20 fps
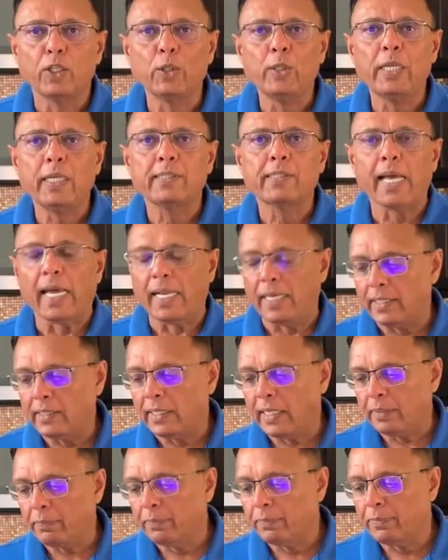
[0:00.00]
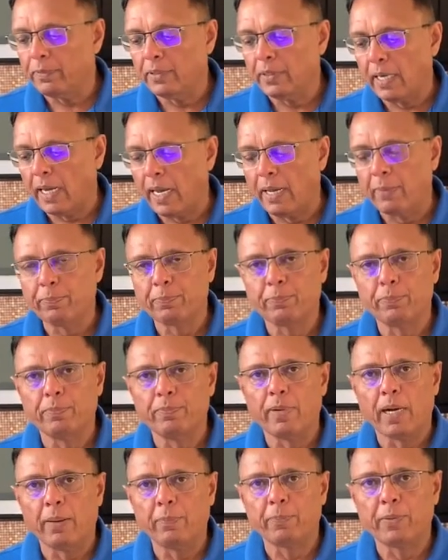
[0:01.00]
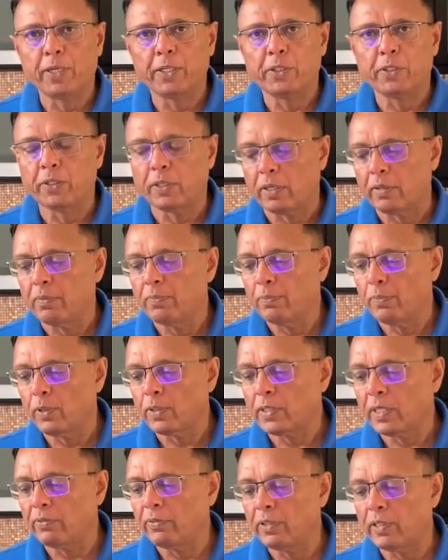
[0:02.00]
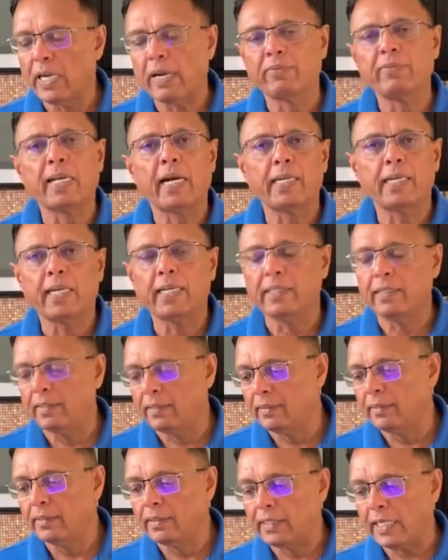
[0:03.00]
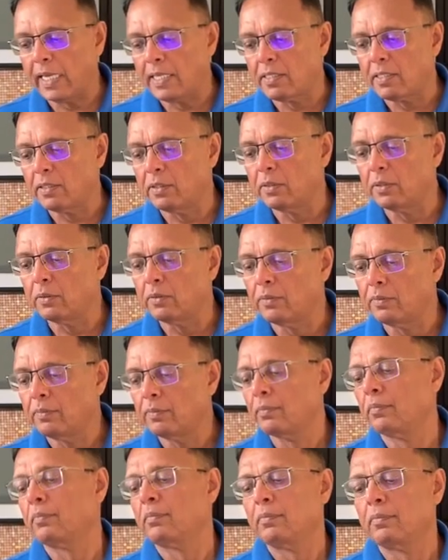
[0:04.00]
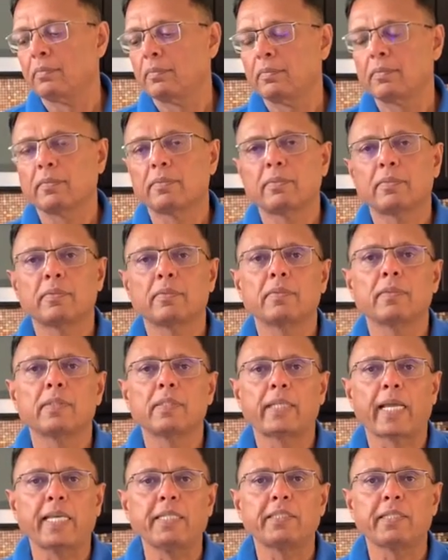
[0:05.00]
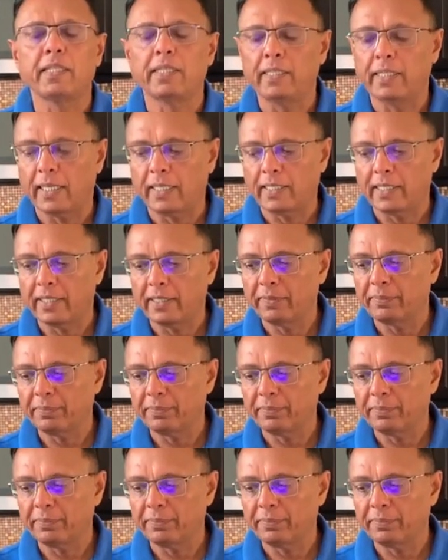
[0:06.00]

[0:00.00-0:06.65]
unique salad that I'm pretty sure most of you have not had chance to taste it yet.